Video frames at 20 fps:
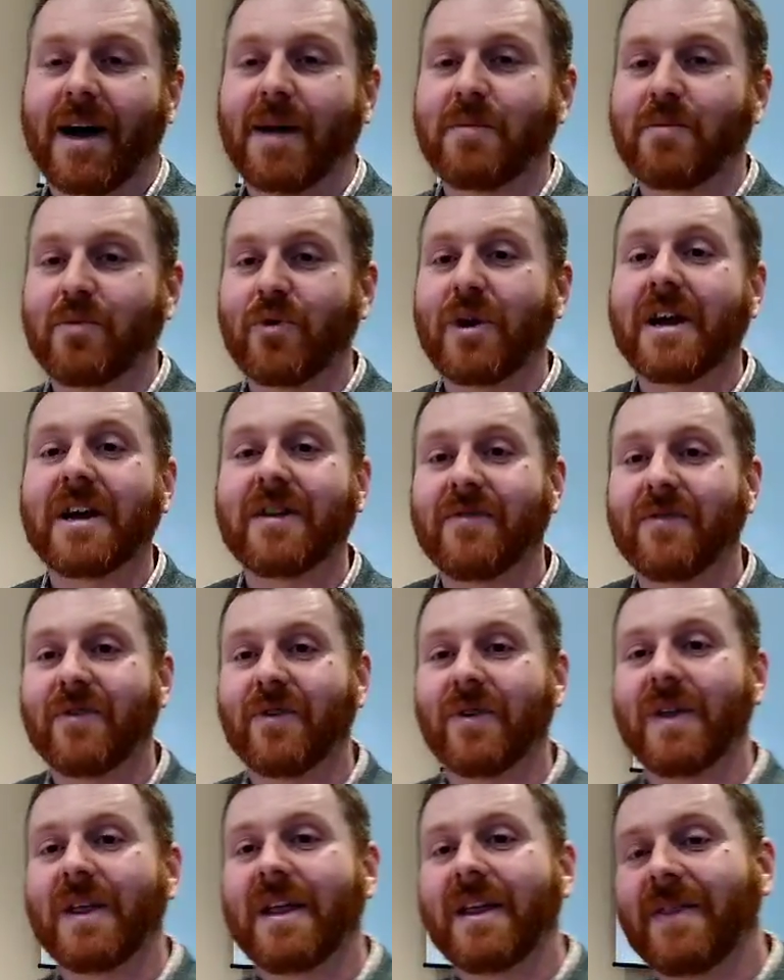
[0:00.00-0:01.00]
I'm
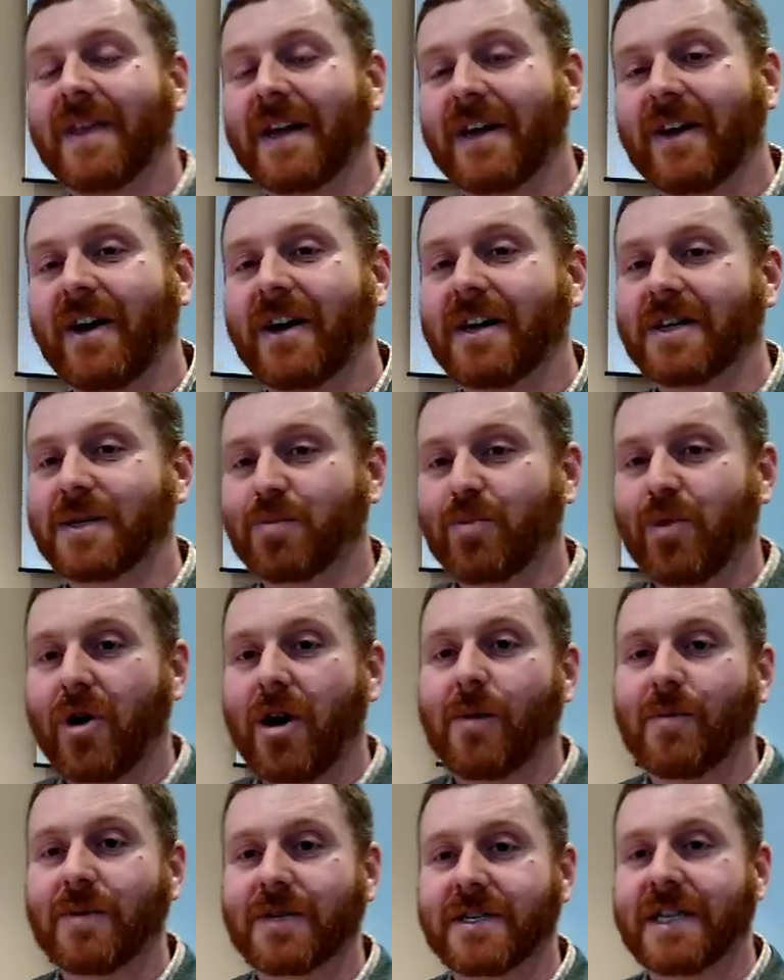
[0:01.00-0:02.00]
grateful that God has
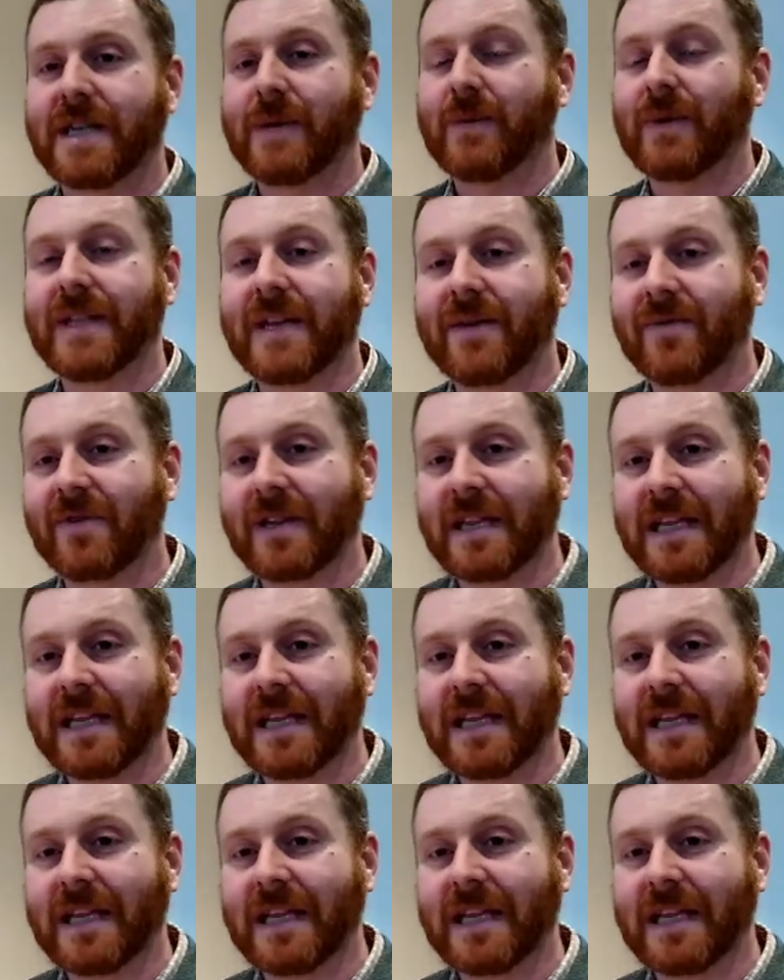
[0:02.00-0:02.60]
promised he will never